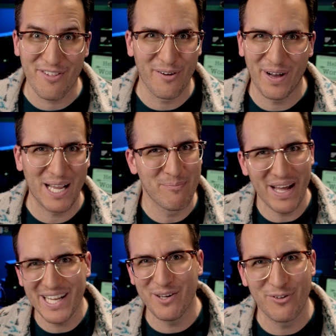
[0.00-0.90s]
so like
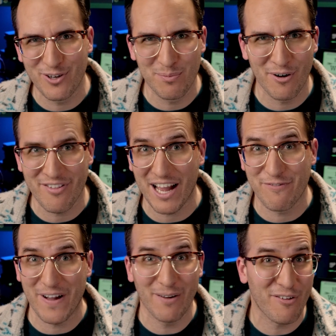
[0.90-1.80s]
many YouTubers, I
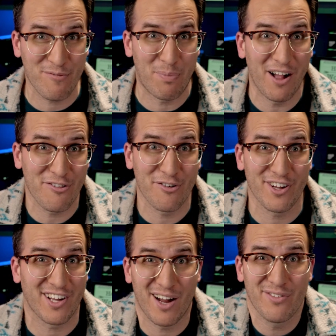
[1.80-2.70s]
found a sponsor to
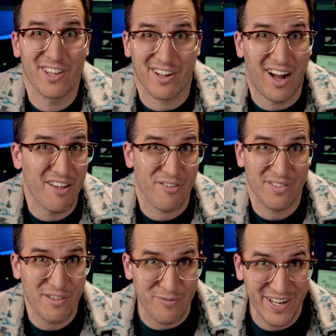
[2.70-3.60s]
cover the cost of
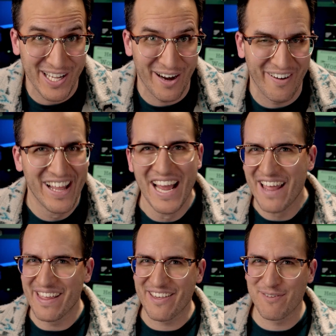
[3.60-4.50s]
this video.
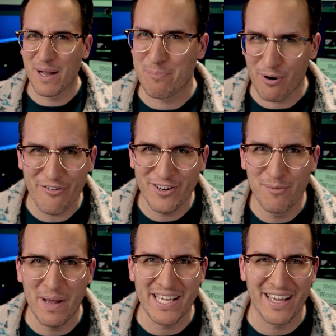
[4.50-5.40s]
Thanks to my personal
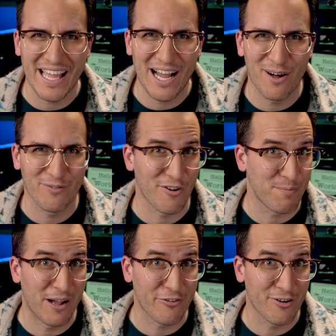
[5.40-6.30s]
bank account for
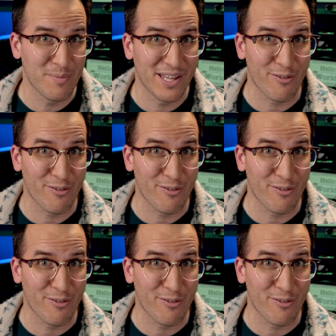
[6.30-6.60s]
sponsoring me this